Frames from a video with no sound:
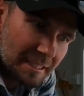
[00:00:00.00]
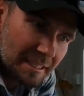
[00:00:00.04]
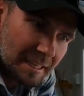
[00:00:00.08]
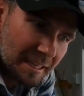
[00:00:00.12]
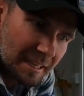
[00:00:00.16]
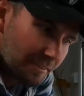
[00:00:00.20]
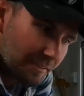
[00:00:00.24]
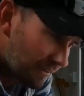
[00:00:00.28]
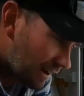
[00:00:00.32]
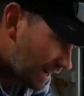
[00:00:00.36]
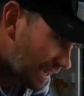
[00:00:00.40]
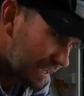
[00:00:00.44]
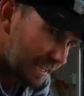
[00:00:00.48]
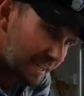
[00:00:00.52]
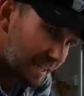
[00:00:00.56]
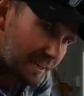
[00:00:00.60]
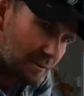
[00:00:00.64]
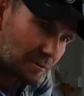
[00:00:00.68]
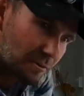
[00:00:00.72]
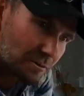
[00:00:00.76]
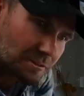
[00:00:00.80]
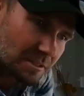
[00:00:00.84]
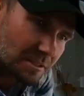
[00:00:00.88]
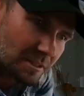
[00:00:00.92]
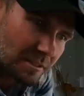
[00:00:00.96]
Anyway, it
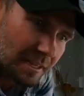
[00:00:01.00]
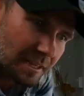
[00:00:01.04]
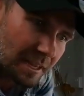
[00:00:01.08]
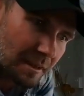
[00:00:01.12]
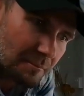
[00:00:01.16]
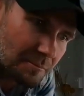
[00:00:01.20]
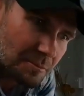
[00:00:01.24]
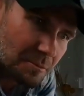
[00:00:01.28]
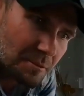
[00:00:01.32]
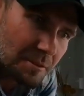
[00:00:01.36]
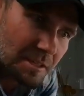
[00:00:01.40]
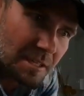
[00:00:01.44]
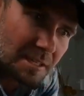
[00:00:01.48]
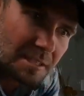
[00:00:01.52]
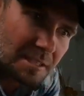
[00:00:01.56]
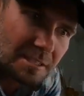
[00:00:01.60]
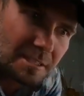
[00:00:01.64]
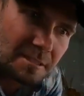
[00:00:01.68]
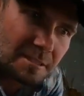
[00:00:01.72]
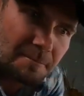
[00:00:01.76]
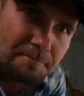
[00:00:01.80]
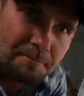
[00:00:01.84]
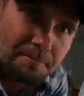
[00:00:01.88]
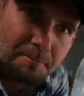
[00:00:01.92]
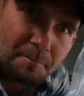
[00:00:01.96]
also comes with
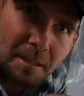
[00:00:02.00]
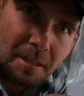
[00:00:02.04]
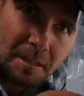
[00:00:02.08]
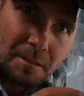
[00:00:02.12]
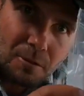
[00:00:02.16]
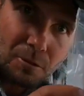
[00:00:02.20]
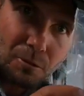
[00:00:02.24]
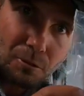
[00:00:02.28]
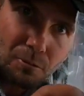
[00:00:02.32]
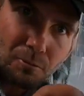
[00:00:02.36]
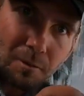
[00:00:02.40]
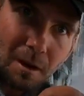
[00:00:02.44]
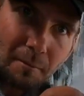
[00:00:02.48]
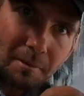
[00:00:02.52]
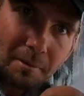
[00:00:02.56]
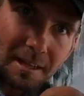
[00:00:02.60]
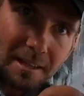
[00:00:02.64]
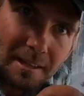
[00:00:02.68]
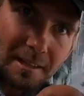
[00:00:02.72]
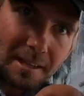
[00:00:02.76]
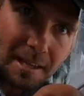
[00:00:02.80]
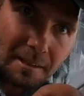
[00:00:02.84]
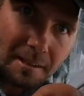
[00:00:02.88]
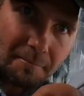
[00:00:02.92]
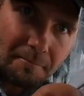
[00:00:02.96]
this little rubber
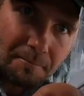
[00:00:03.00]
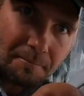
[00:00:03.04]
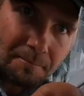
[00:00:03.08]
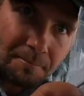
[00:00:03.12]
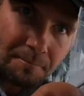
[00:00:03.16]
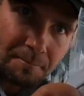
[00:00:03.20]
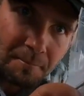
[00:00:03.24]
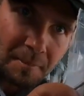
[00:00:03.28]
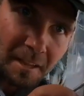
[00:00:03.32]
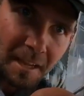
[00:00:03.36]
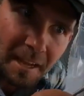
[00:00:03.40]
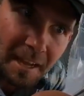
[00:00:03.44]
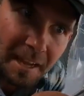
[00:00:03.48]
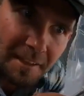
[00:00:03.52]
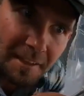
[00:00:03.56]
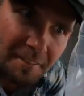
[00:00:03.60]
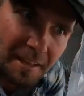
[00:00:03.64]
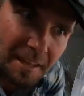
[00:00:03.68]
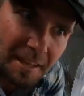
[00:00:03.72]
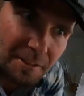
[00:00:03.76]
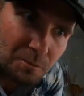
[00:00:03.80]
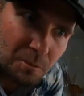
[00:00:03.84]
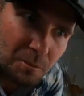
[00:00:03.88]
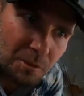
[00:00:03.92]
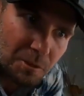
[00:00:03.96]
clamp, and
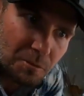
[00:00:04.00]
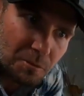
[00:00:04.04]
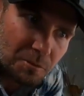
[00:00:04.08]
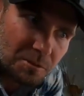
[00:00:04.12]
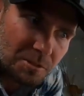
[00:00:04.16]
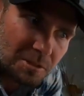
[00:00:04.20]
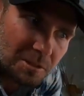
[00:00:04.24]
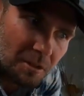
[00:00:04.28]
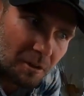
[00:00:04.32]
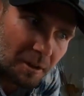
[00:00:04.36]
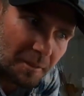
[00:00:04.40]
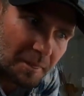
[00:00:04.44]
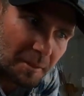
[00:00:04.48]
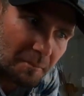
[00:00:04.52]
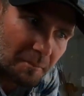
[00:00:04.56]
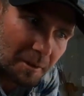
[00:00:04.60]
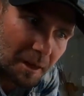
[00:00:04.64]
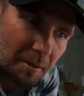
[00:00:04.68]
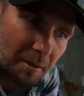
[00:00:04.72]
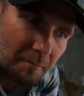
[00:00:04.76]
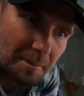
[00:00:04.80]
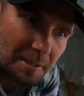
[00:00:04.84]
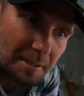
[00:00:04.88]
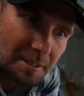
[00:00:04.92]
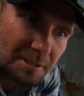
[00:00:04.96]
that's what you'll slide the
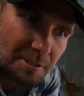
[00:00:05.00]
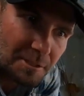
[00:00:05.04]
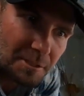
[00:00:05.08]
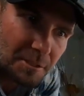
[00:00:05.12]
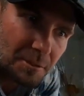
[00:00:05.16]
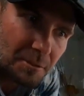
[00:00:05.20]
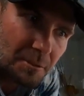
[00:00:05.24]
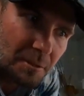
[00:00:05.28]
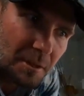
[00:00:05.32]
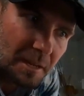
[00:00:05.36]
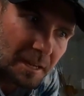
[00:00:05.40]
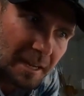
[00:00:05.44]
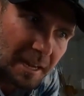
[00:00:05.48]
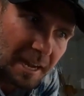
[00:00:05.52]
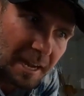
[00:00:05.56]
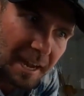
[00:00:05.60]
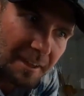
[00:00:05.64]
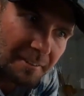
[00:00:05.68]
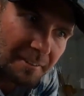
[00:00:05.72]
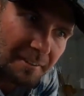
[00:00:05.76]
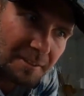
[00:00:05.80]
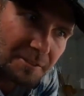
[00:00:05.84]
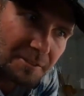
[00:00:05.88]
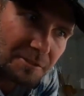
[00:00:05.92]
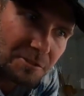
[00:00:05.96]
pump into
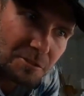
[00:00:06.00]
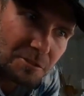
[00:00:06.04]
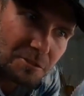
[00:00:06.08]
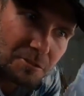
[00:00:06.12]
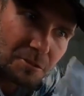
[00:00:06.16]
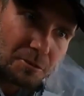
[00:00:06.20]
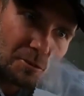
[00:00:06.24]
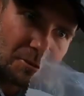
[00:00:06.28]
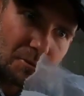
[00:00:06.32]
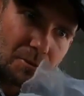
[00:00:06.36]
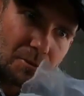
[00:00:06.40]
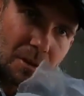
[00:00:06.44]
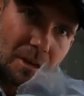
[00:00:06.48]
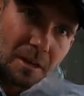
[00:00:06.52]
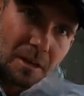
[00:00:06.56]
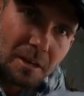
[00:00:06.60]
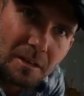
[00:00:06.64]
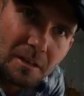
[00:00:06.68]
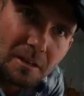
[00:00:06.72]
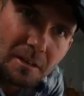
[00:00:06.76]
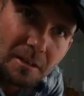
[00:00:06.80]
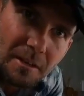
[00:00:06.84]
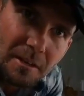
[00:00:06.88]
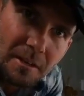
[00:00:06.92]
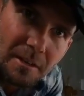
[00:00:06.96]
and then screw
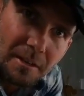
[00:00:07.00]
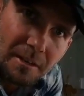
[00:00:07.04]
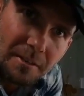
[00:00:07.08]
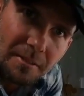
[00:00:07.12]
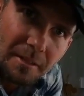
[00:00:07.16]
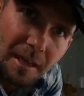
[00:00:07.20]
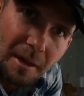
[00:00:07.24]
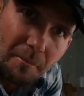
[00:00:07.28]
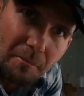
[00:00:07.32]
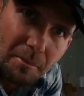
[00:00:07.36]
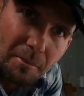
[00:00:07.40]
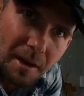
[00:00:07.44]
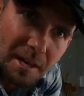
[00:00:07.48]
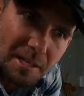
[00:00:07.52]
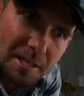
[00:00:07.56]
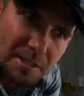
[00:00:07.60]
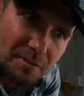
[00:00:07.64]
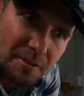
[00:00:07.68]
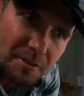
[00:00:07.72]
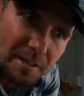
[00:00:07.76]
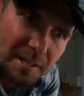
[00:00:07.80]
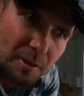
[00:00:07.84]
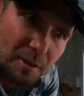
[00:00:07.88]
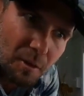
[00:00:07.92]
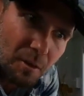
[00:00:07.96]
that brass
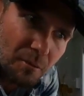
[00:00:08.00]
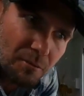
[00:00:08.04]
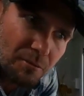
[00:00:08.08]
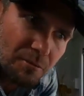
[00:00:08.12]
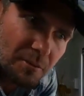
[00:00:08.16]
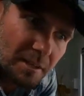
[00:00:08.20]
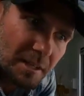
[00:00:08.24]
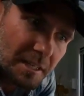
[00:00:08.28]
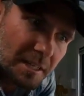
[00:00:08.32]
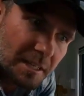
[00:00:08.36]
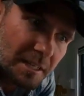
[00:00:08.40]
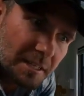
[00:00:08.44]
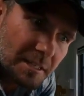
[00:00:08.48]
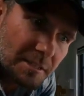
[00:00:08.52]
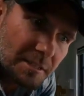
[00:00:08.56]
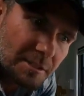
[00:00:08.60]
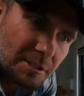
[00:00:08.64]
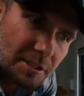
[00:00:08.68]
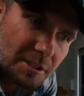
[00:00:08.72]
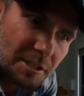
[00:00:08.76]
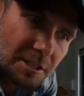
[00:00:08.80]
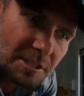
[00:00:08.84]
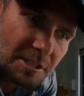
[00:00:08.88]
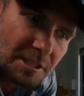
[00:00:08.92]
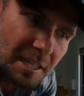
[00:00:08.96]
fitting off
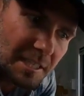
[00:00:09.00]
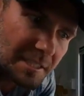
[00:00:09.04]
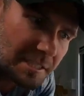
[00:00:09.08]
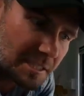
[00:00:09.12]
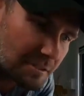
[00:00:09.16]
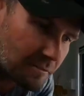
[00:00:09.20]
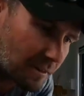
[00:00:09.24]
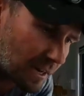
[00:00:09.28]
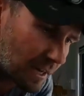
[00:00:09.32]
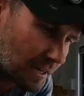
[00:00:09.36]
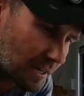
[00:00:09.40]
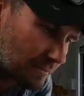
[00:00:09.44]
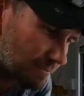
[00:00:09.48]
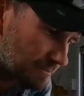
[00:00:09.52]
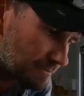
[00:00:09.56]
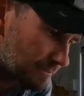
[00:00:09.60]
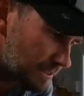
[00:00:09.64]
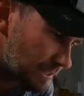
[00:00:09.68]
to your chassis rail.